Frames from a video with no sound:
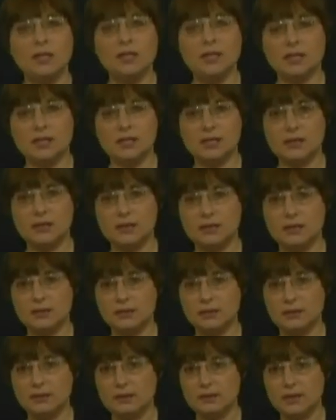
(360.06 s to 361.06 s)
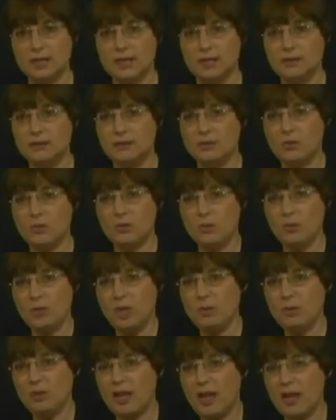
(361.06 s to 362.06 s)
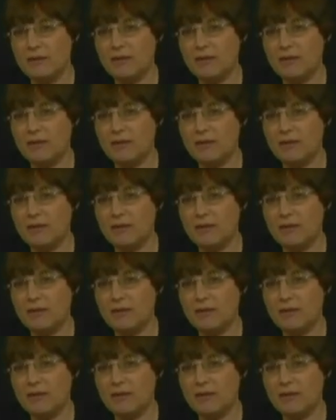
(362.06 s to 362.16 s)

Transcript: this it, people have